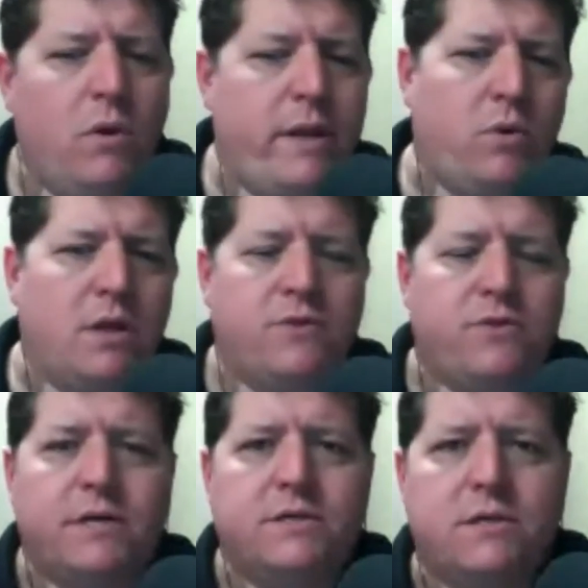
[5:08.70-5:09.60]
and one of the
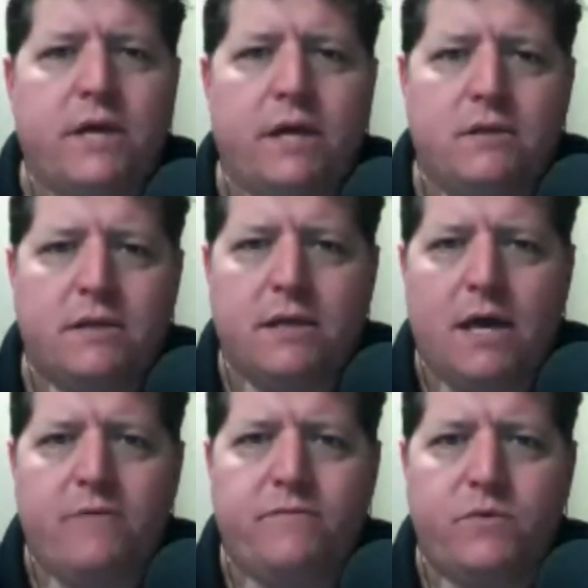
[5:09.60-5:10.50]
things that the
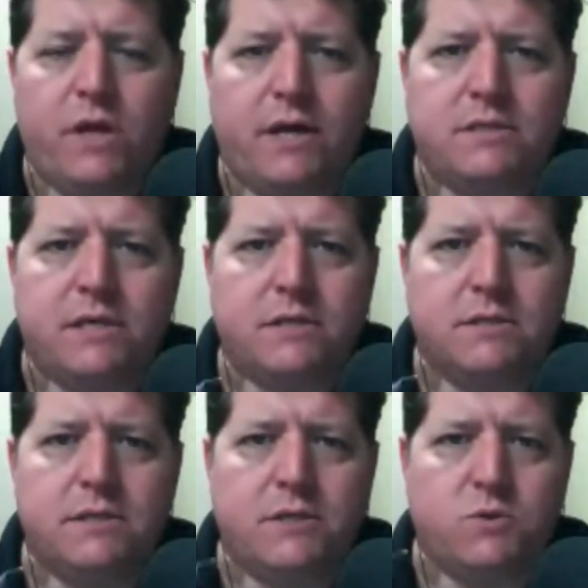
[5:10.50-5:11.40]
AVnu Alliance
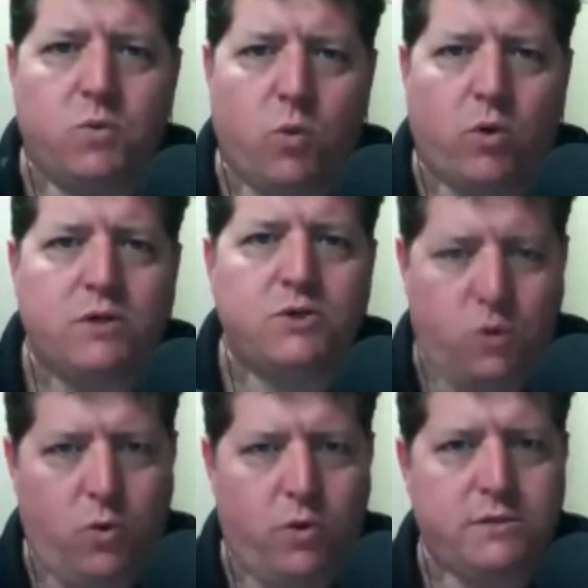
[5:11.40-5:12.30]
has worked
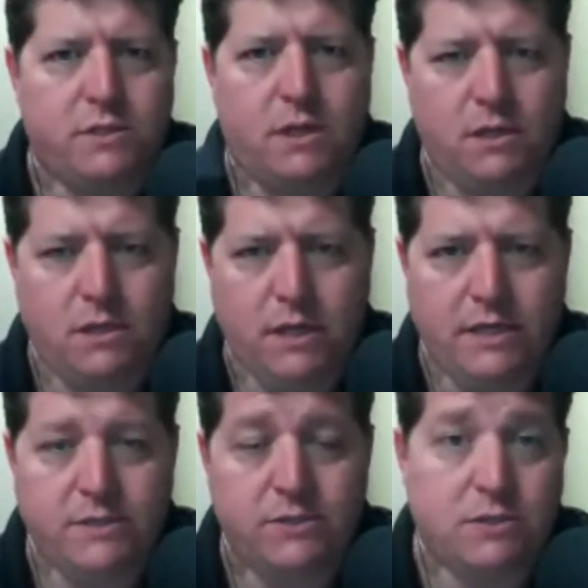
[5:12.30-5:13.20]
towards
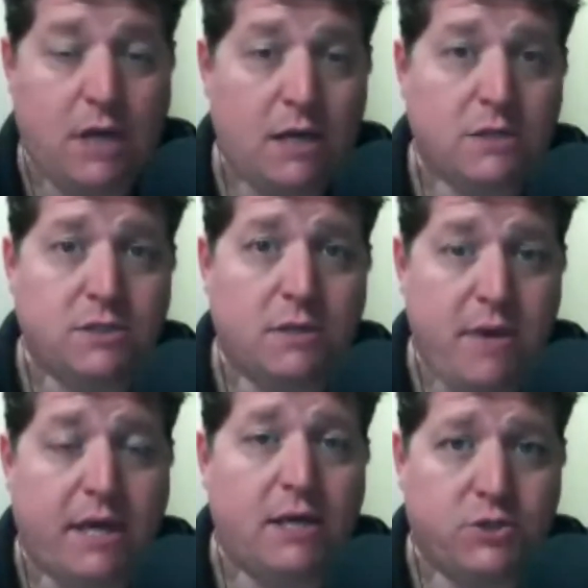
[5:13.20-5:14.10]
is honestly
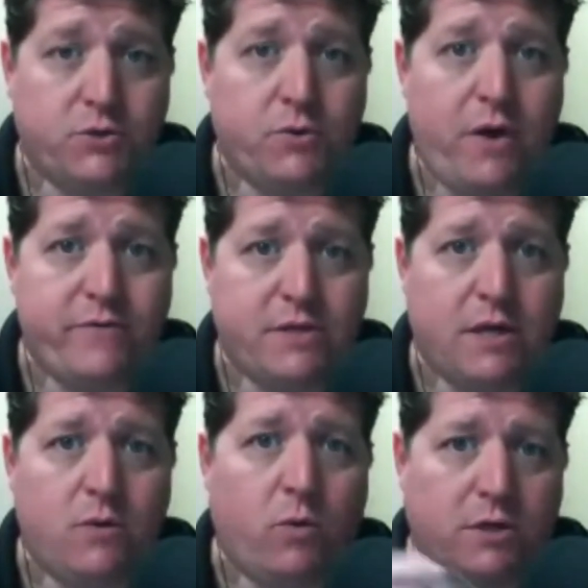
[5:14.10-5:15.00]
making sure
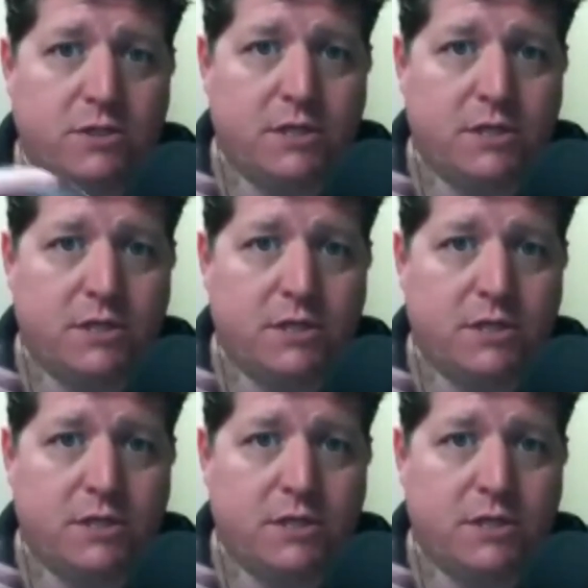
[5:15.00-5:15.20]
everything works